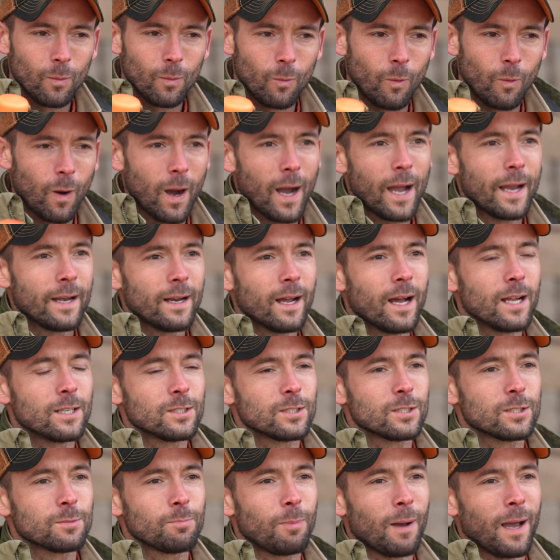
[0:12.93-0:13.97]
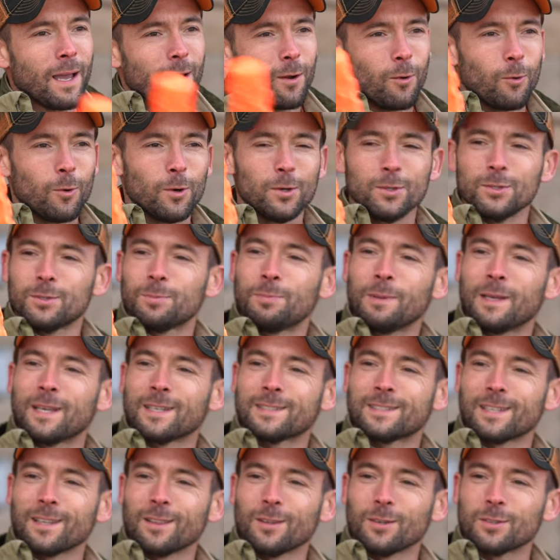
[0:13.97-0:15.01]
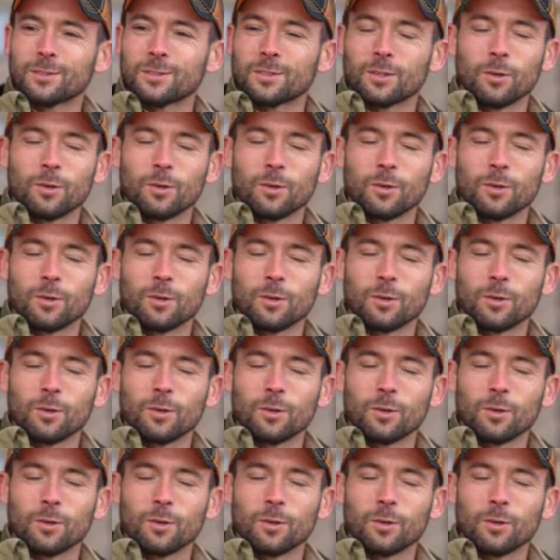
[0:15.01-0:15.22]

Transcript: why not just buy orange because it looks